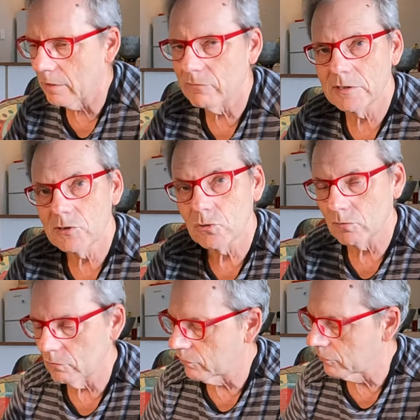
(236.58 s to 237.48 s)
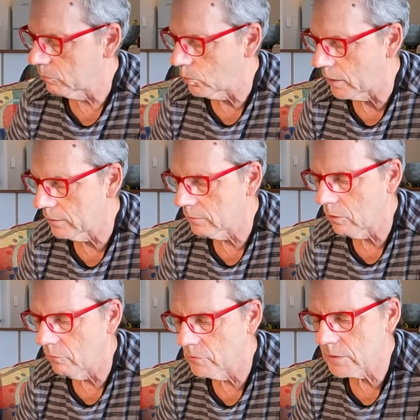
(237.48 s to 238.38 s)
to have a digital one,
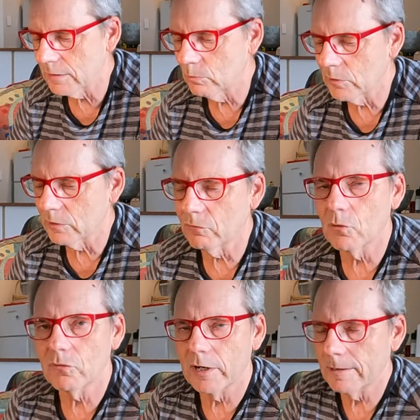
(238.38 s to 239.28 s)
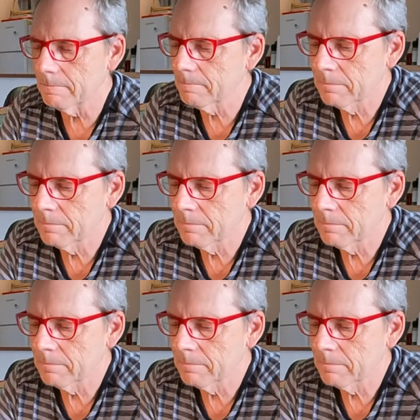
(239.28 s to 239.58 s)
obviously, with the full frame.